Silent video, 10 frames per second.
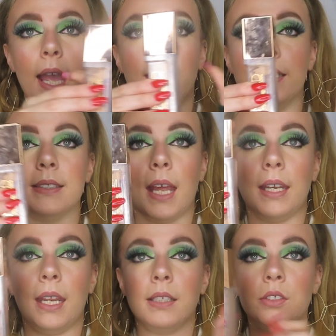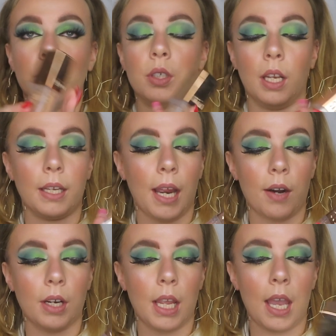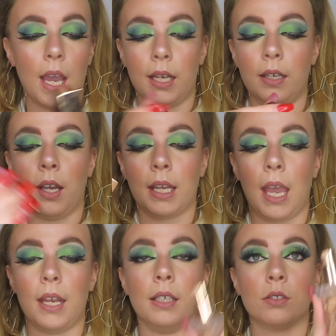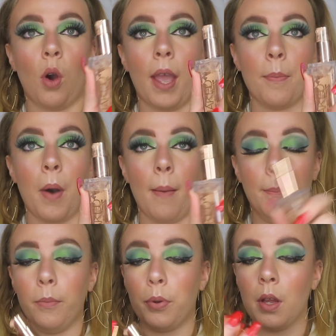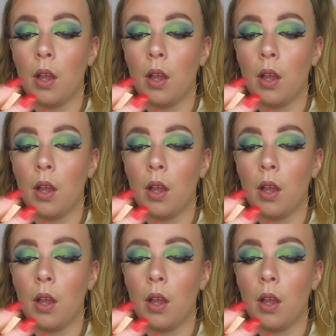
indent in so you can like carry it, and again it's got a pump,